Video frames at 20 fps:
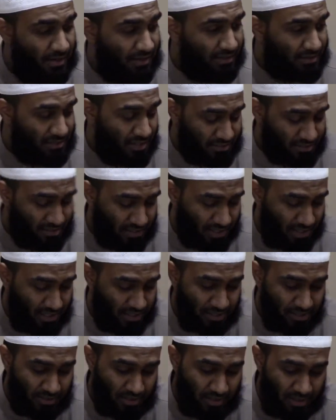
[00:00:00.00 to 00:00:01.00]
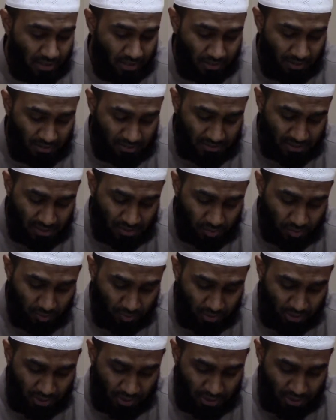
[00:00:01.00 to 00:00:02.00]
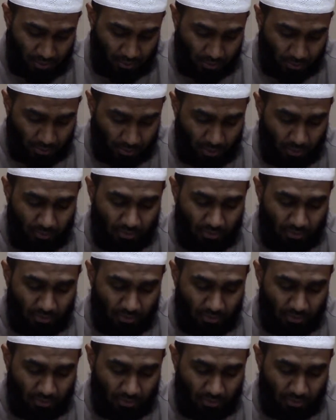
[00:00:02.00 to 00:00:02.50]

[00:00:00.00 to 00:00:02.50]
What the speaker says: intoxication, these things will break the wudu.